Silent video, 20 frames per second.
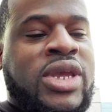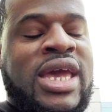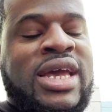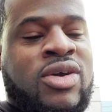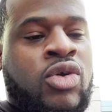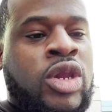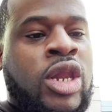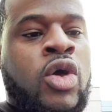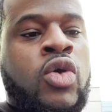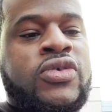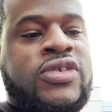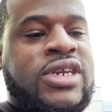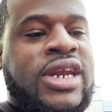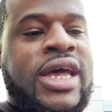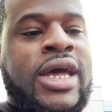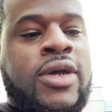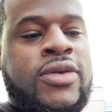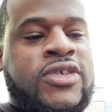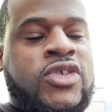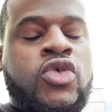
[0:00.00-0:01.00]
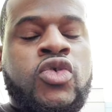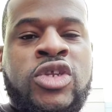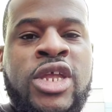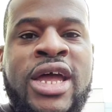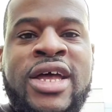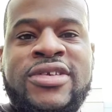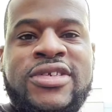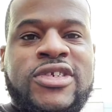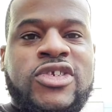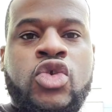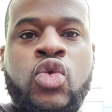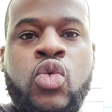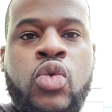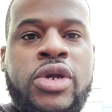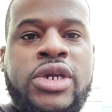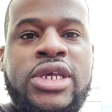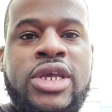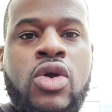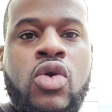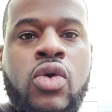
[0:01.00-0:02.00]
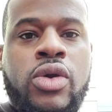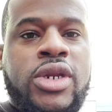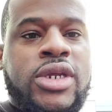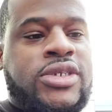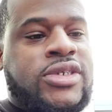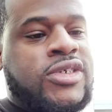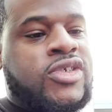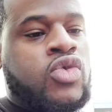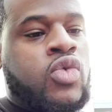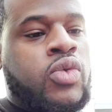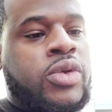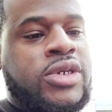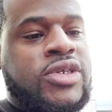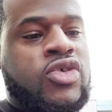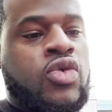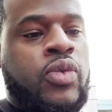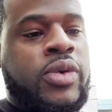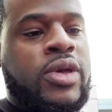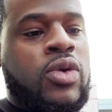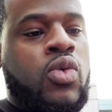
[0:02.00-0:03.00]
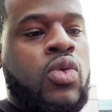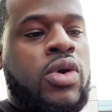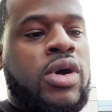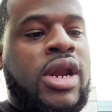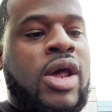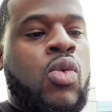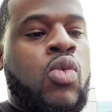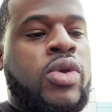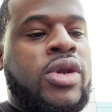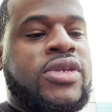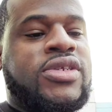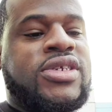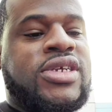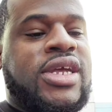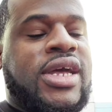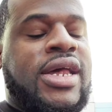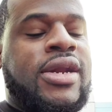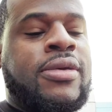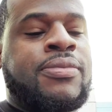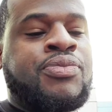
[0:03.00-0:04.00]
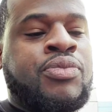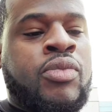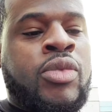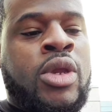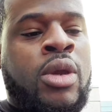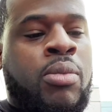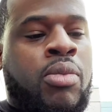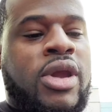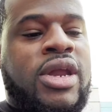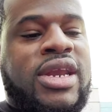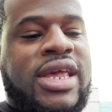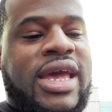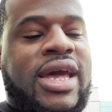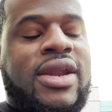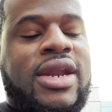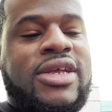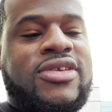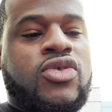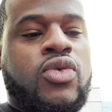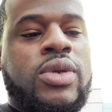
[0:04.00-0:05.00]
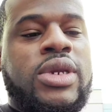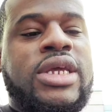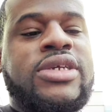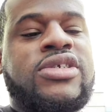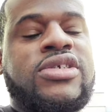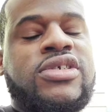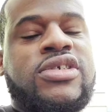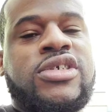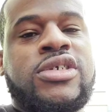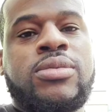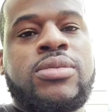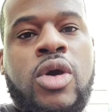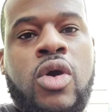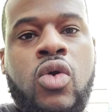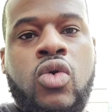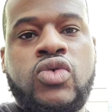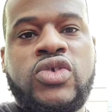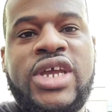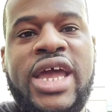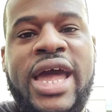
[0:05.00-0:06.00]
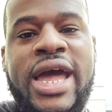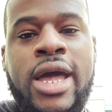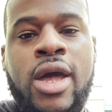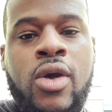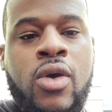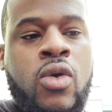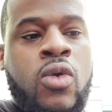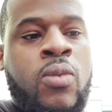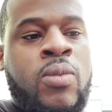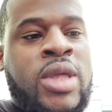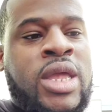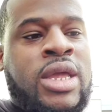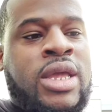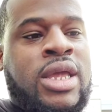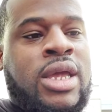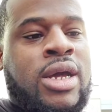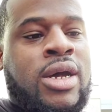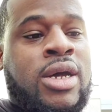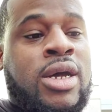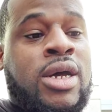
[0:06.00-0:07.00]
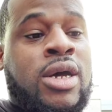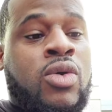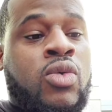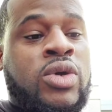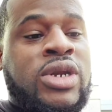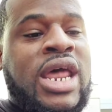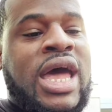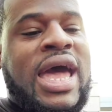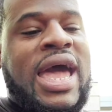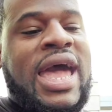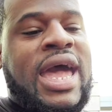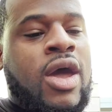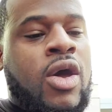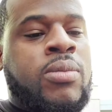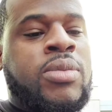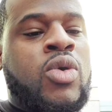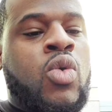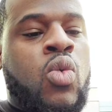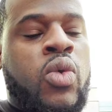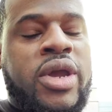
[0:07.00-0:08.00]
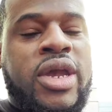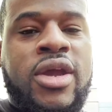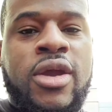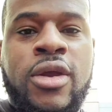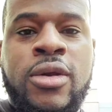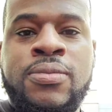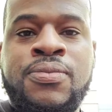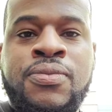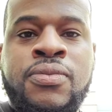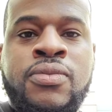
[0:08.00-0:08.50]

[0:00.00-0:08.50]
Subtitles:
closing out 2020, going into 2021. I wanted to kind of break down as a relationship coach how, not how, but where